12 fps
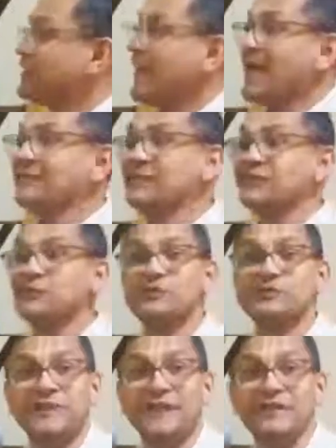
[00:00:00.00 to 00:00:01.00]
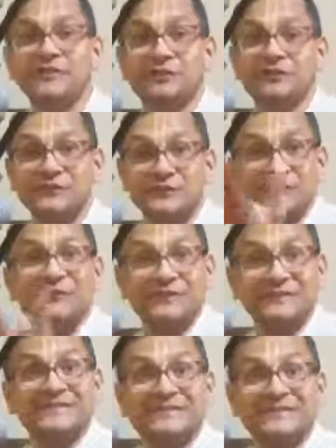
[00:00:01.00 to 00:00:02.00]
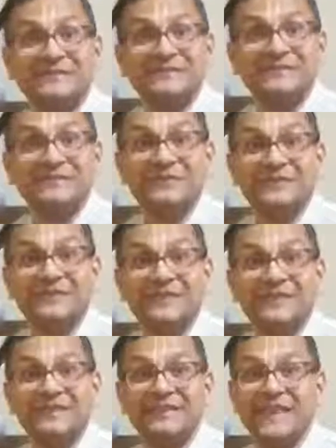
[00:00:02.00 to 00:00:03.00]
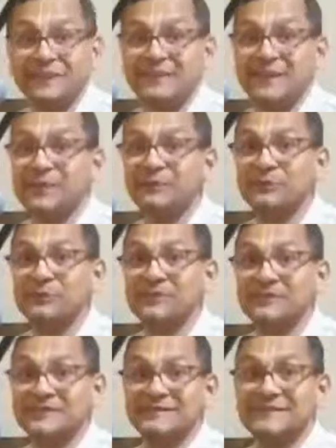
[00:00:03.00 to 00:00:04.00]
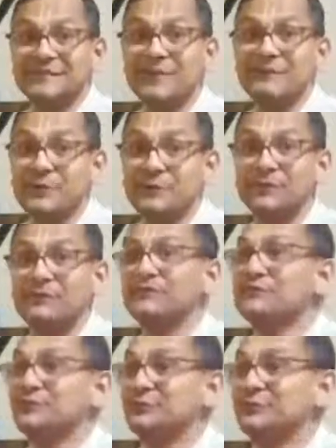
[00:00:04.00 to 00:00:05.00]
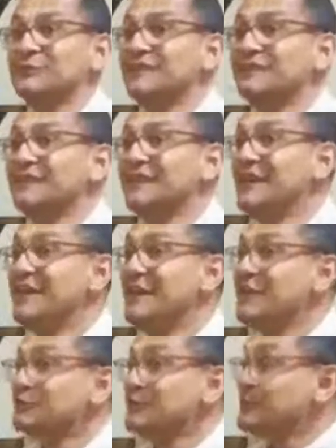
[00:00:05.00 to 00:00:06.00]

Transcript: had the association of these devotees. Not the Yamadutas necessarily, I'm talking about the Vishnu Dutas. So he